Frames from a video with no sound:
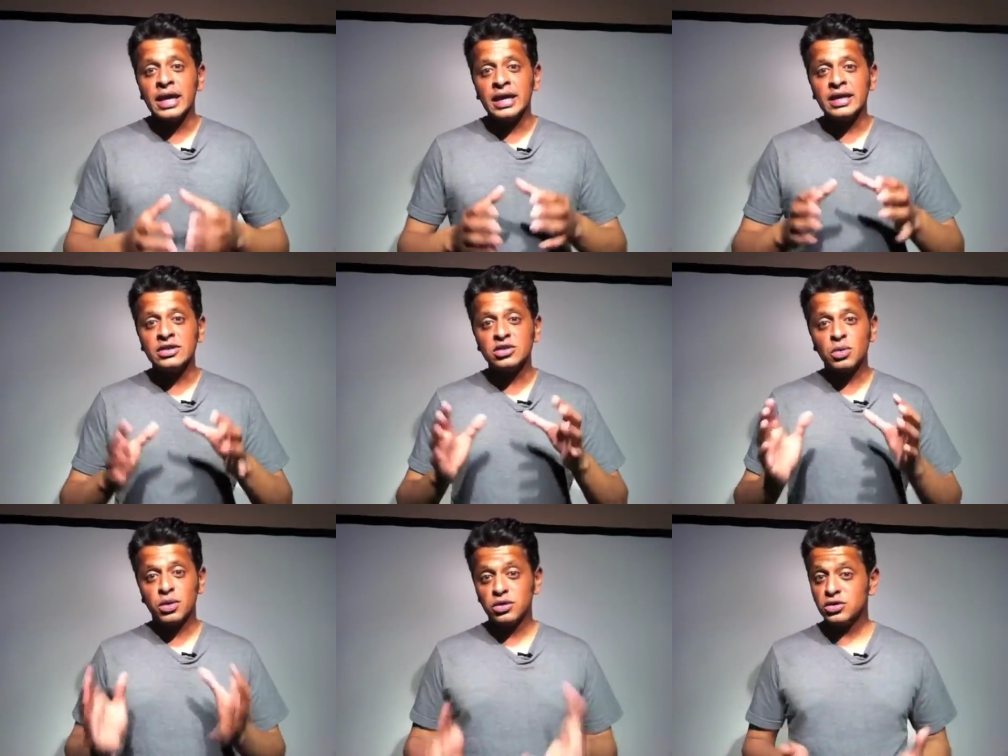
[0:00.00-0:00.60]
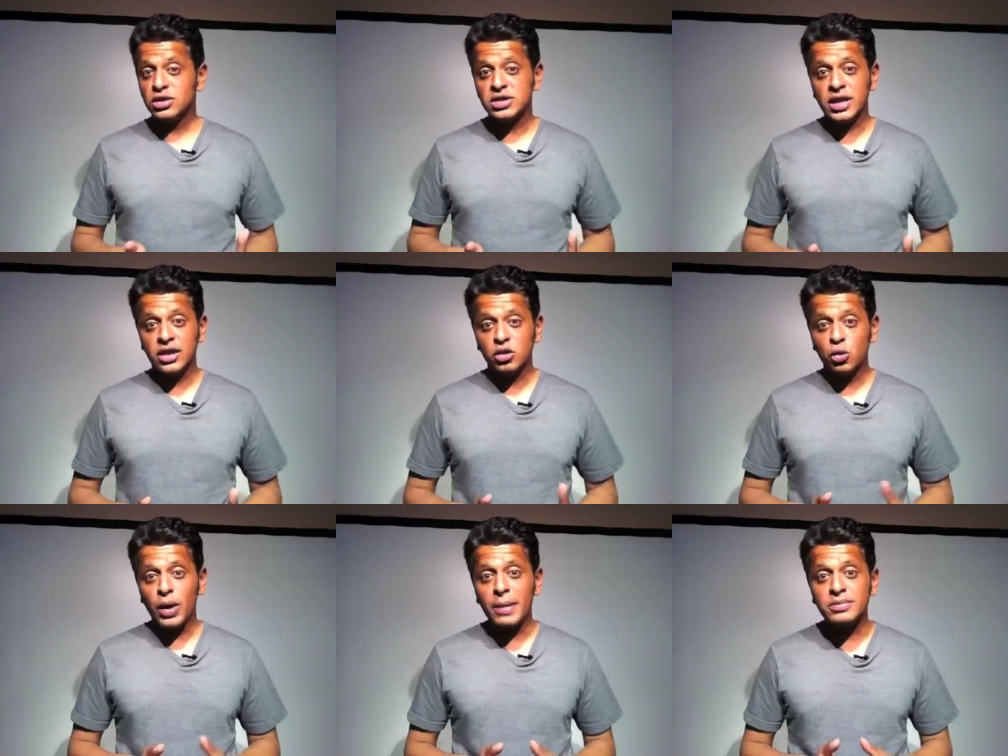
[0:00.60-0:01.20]
He's the one who
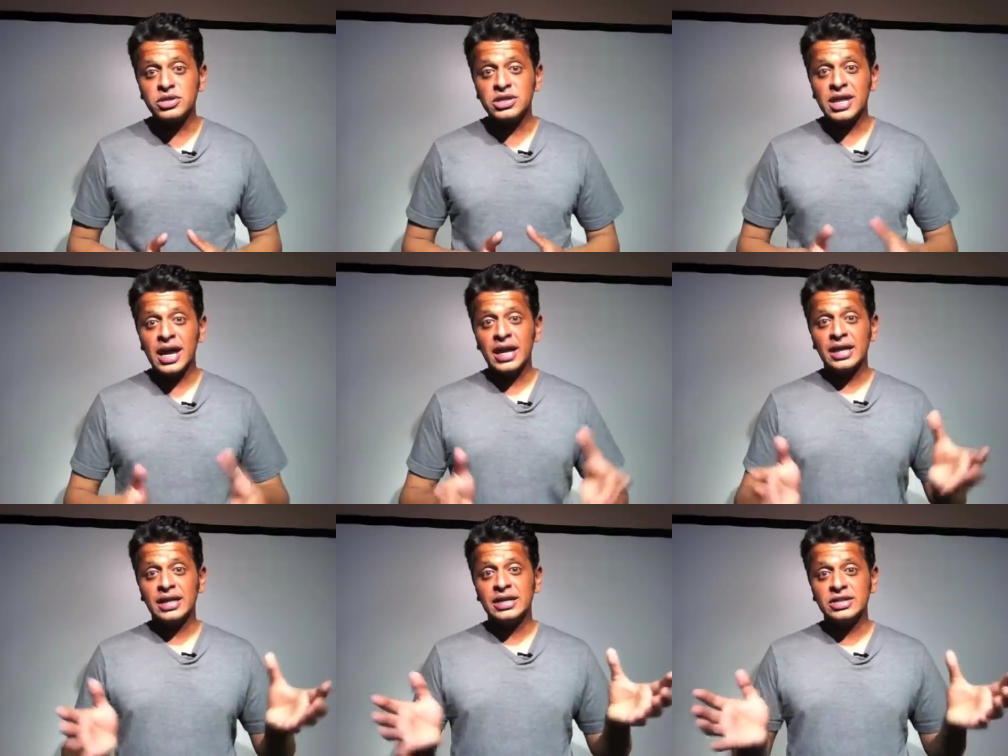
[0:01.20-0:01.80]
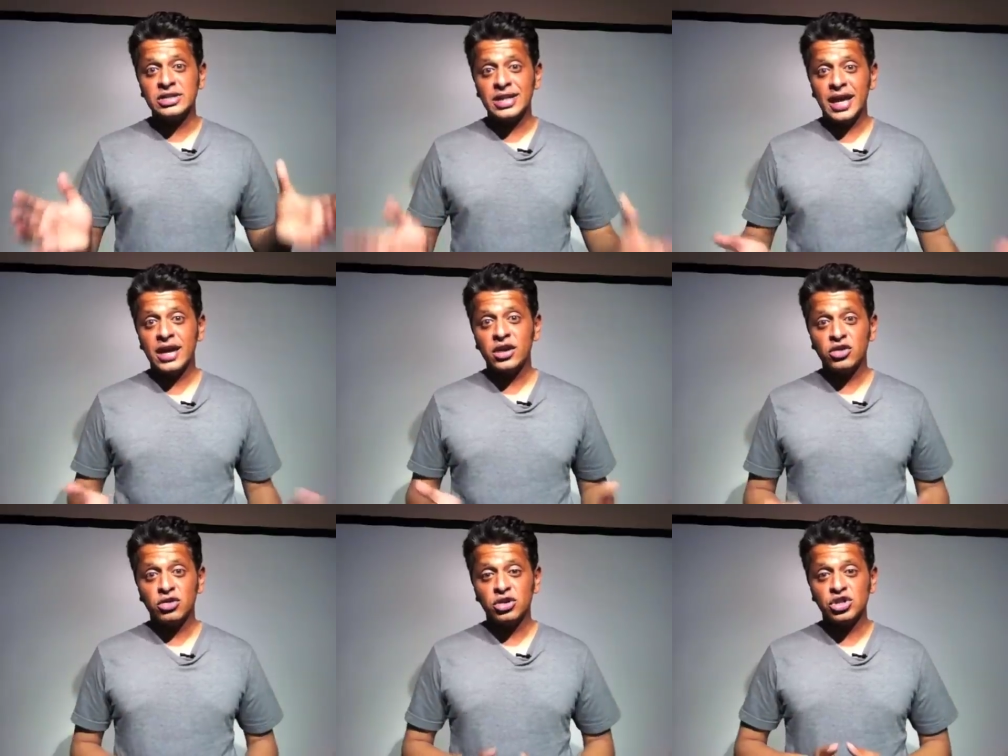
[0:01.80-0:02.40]
designed the website, he's the
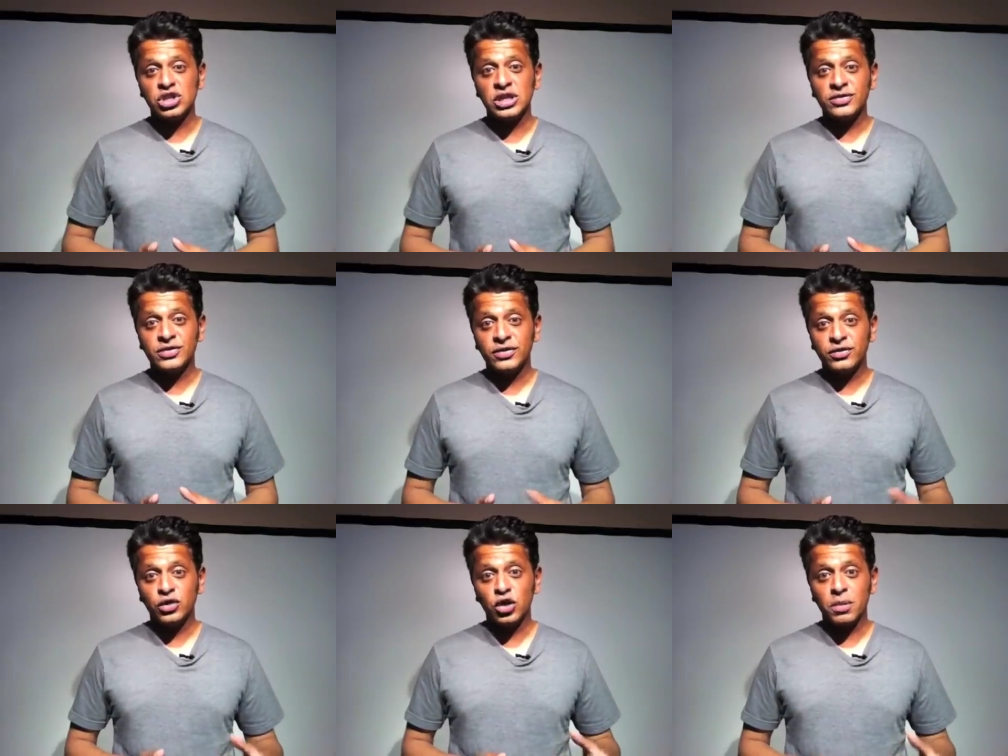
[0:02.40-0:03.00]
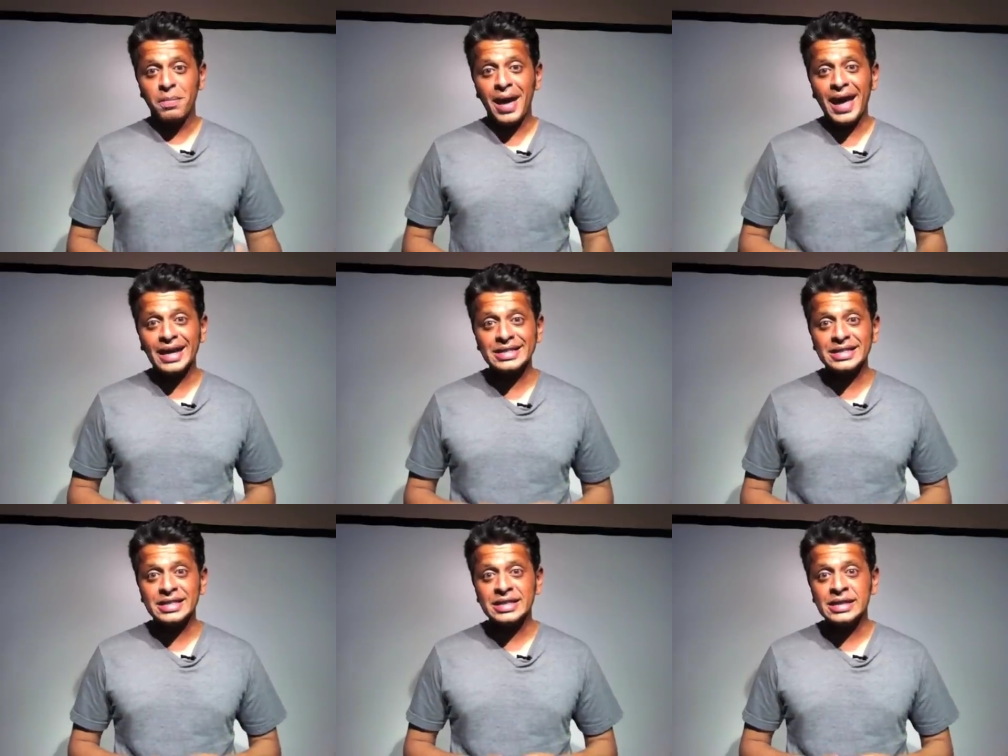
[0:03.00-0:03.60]
editor in chief of Look
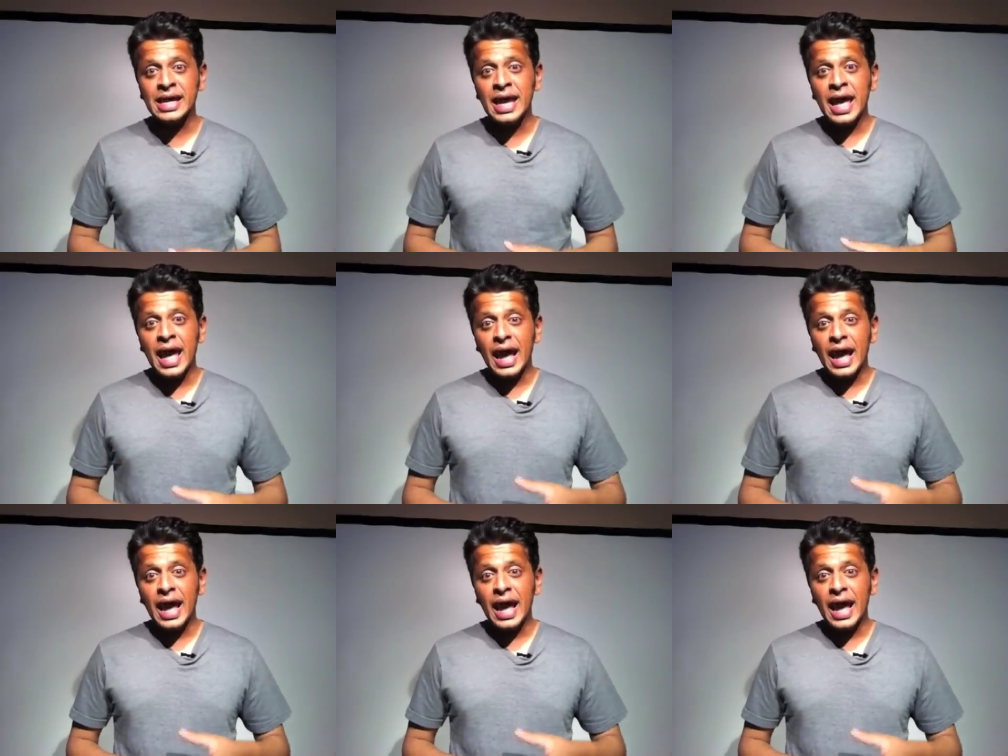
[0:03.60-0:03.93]
Magazine,